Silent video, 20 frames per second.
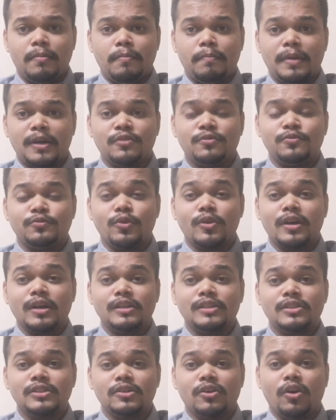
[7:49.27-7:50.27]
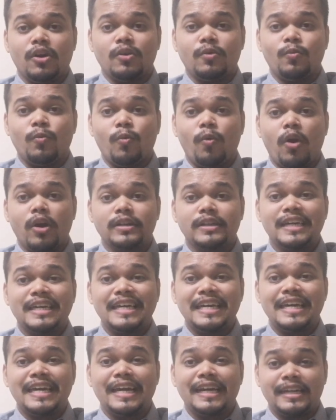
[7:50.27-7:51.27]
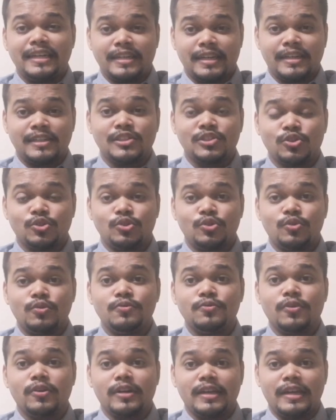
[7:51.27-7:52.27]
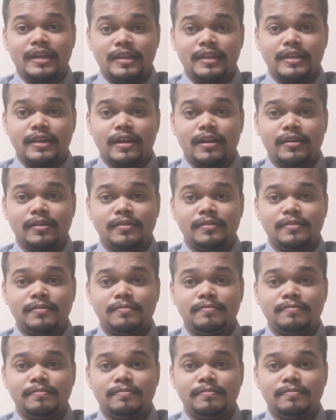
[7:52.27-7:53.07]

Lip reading: but focus on what he intends to do for India.